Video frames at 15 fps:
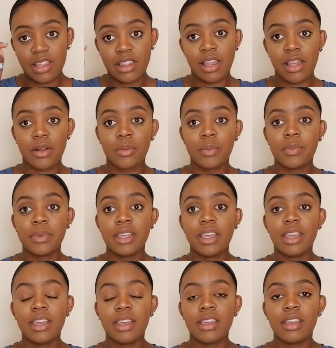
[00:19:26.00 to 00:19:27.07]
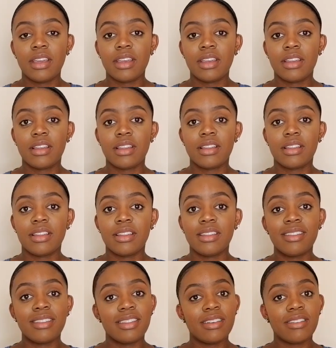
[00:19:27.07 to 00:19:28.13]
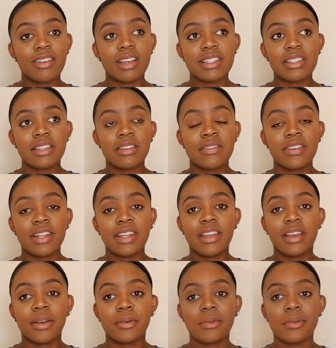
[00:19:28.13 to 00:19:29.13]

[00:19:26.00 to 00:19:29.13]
that'll be the rest of the video.